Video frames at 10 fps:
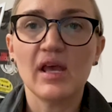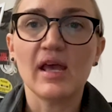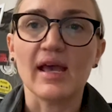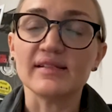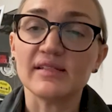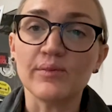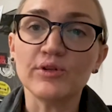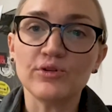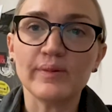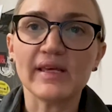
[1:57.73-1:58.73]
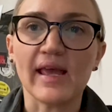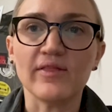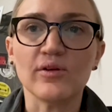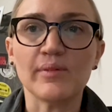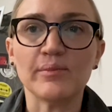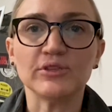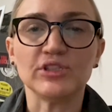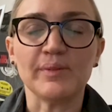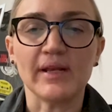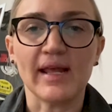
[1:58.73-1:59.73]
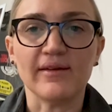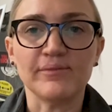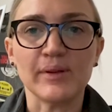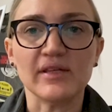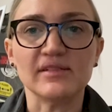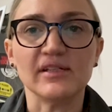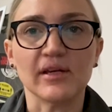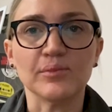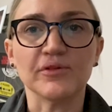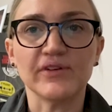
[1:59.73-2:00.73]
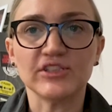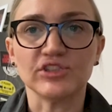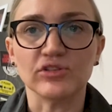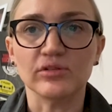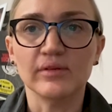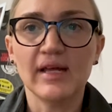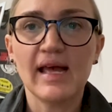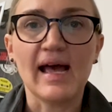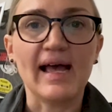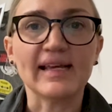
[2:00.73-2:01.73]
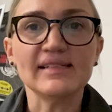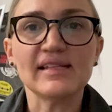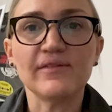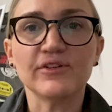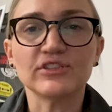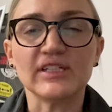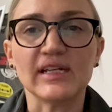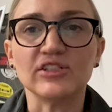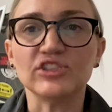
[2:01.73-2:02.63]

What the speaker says: As someone who began their membership in AFP as a young professional, I can say firsthand